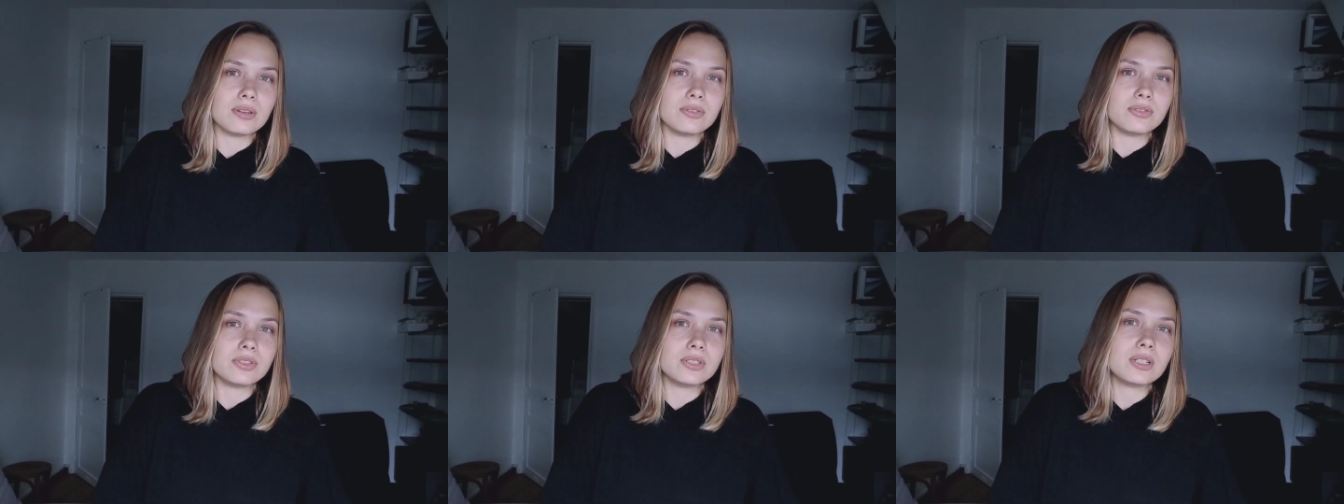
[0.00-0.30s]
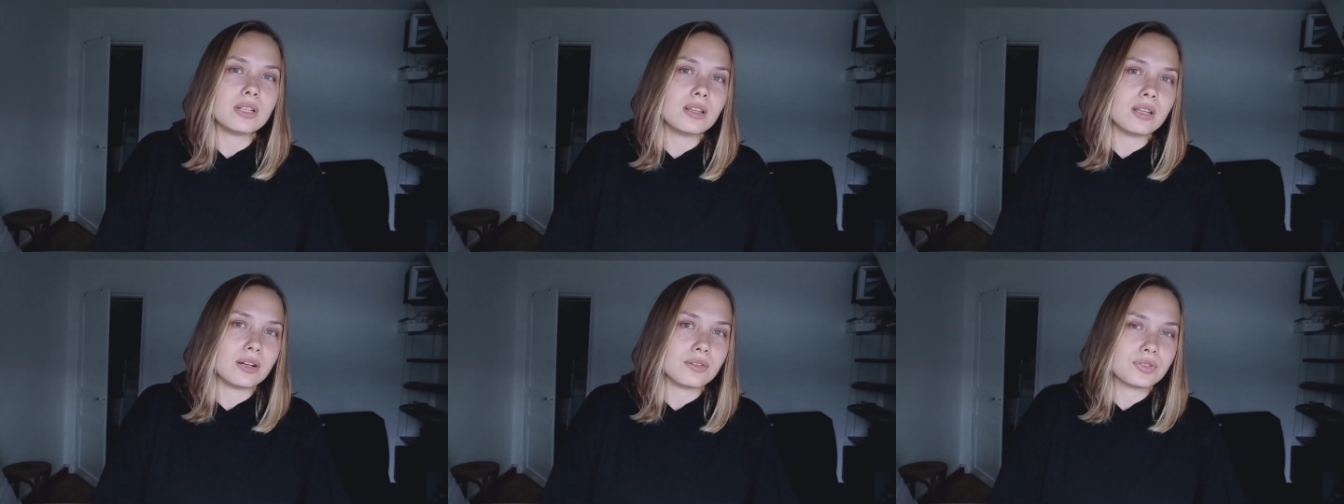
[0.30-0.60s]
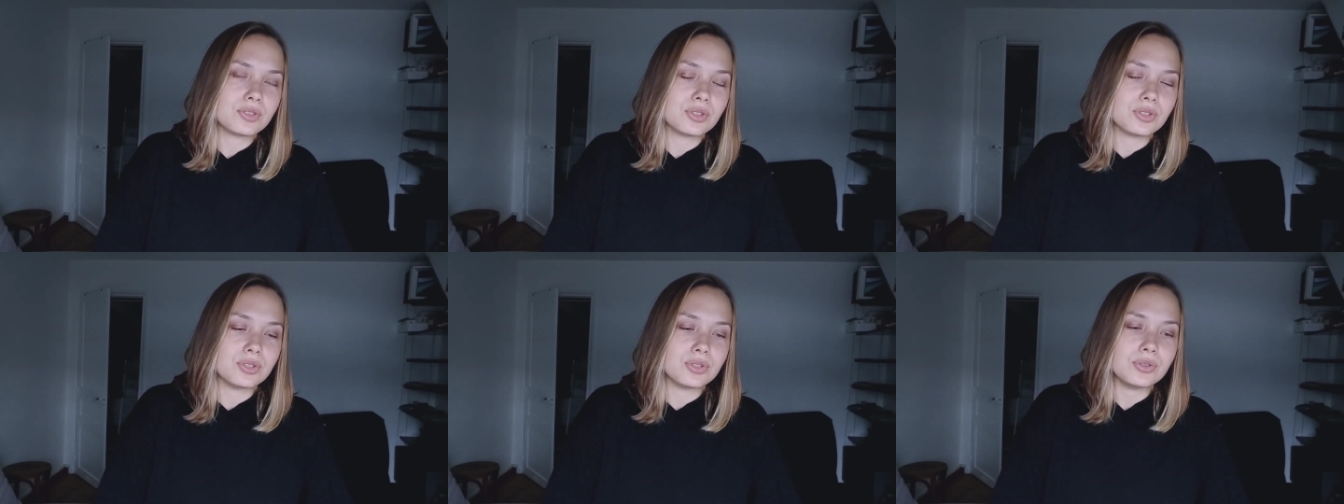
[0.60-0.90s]
really
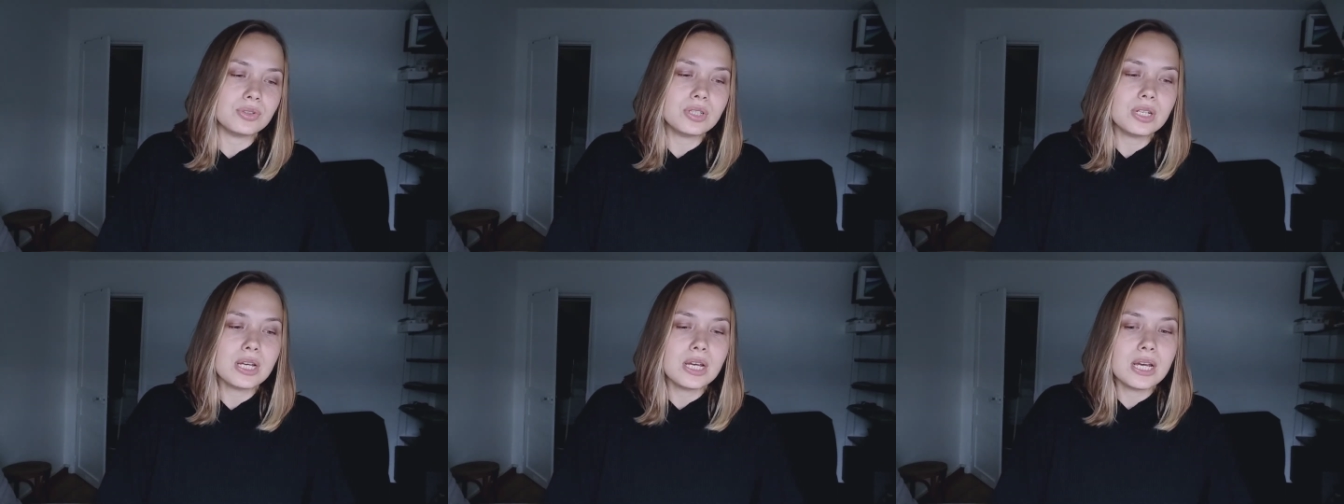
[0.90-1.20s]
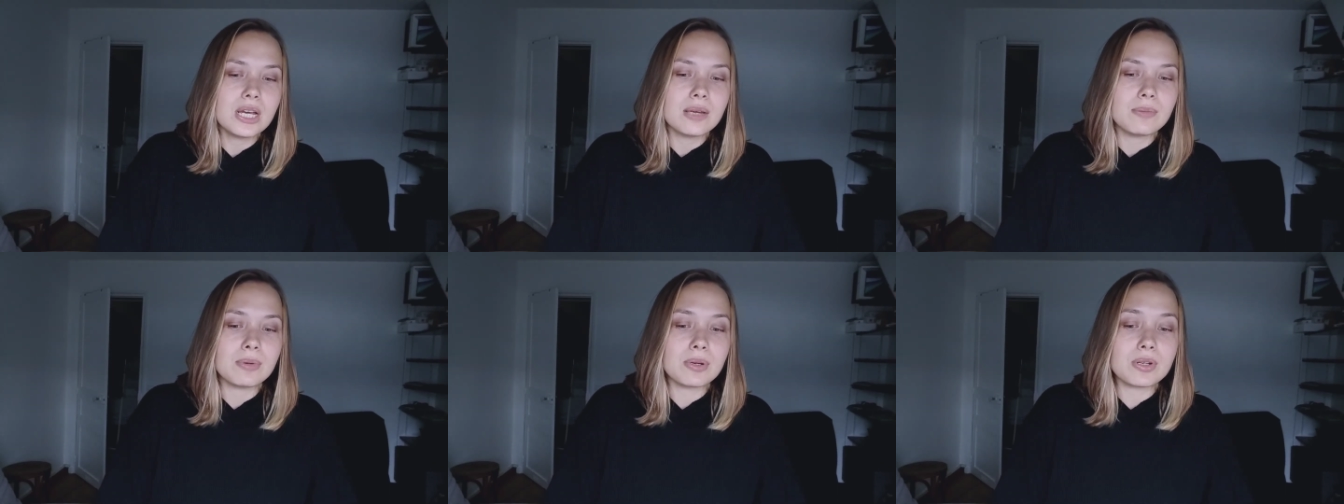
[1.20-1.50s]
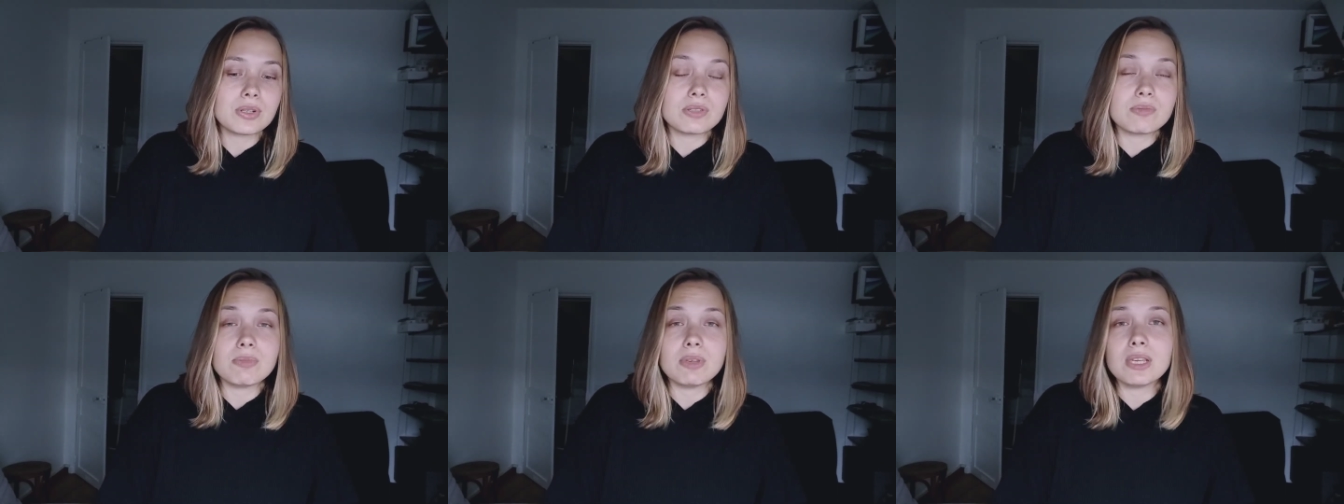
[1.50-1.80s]
love to do
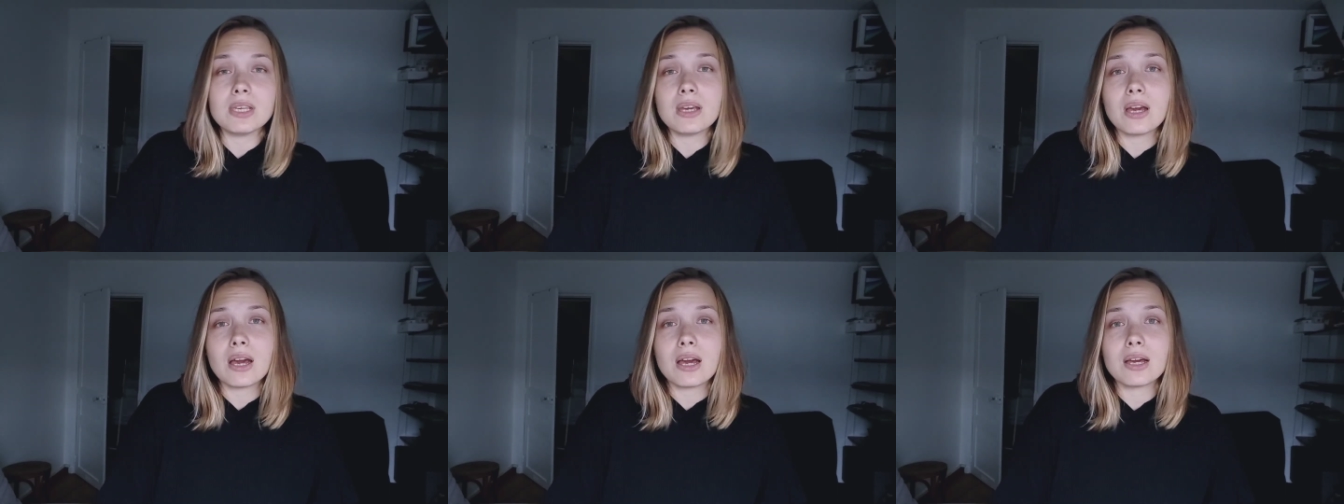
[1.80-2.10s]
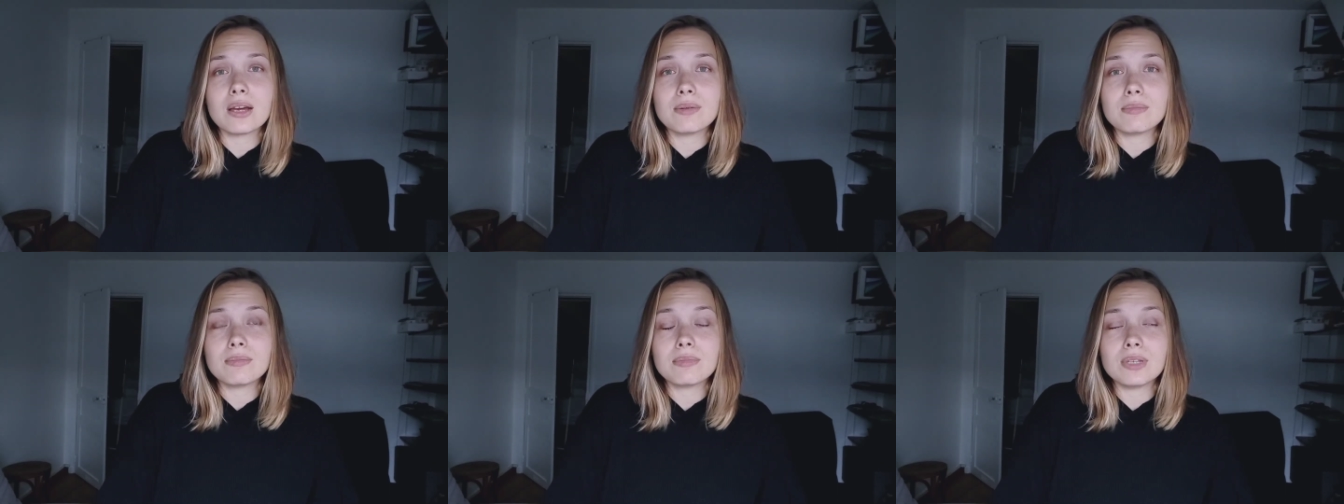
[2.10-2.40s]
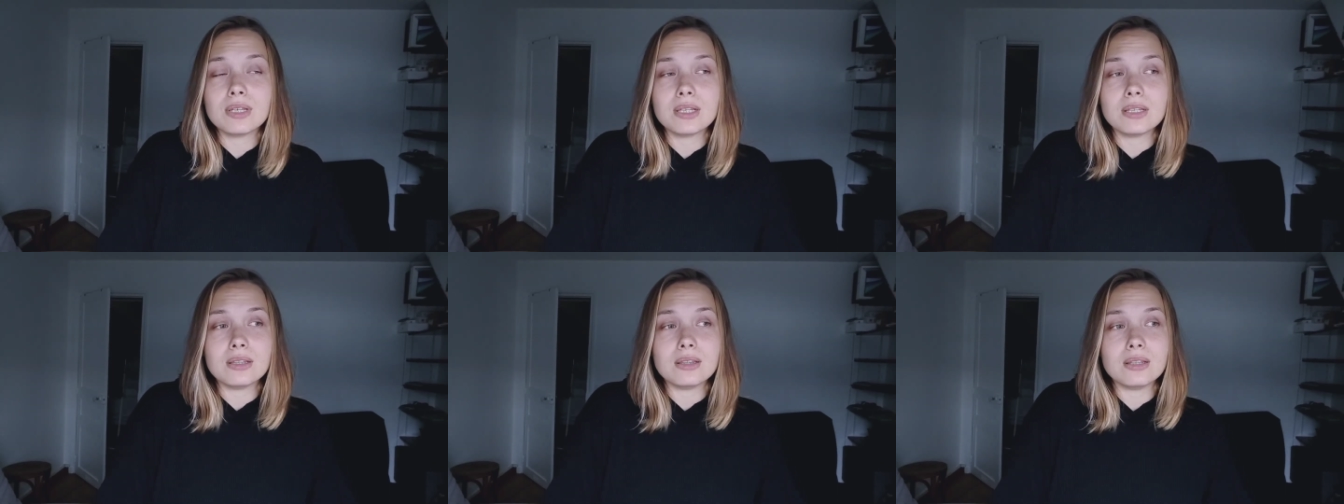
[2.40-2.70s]
because me I'm
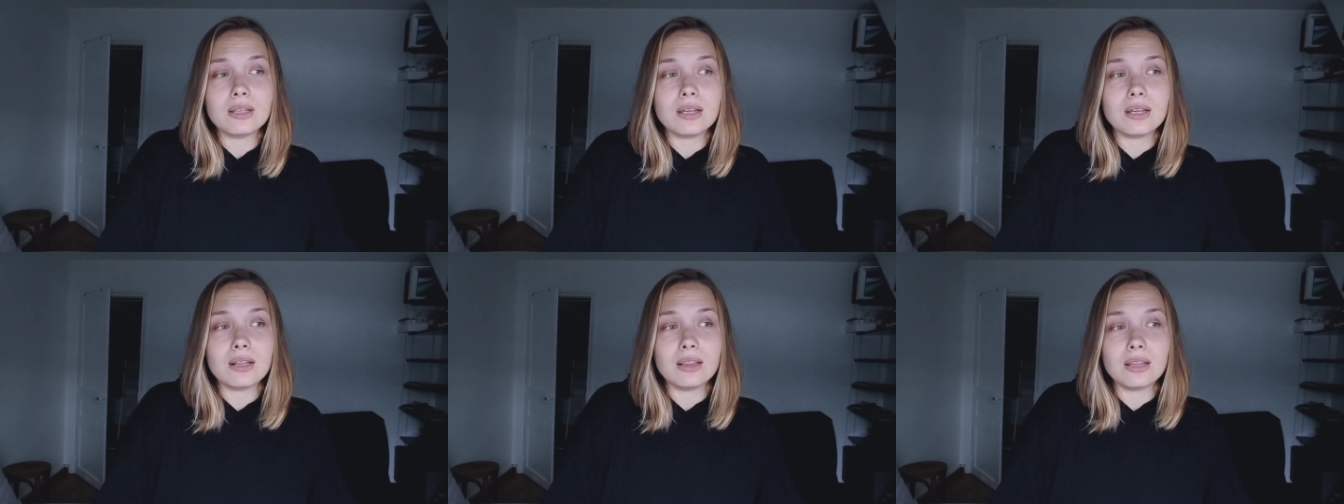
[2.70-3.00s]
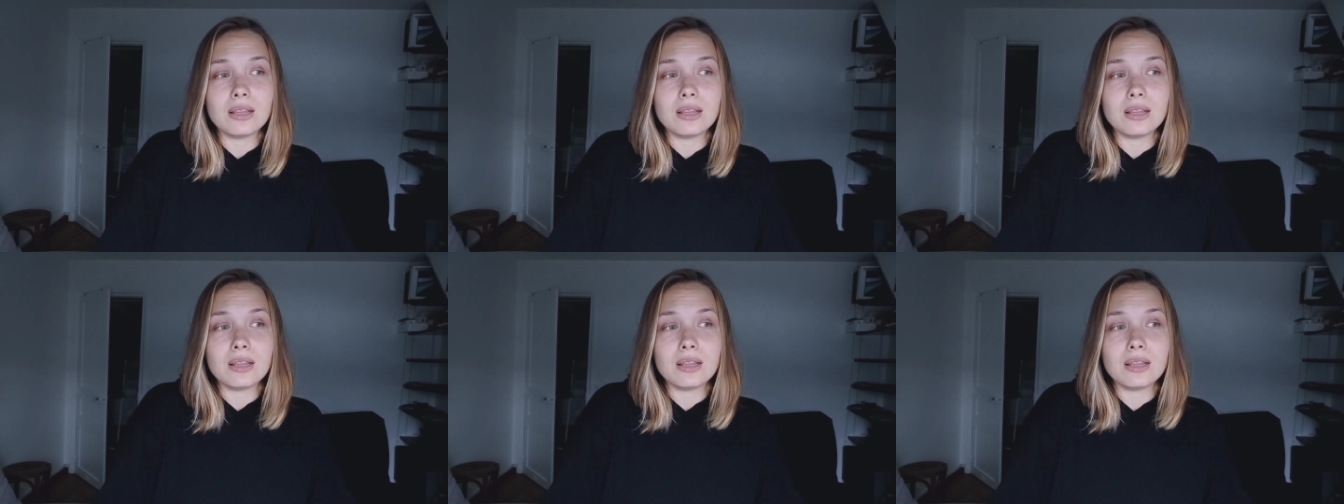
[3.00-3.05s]
in a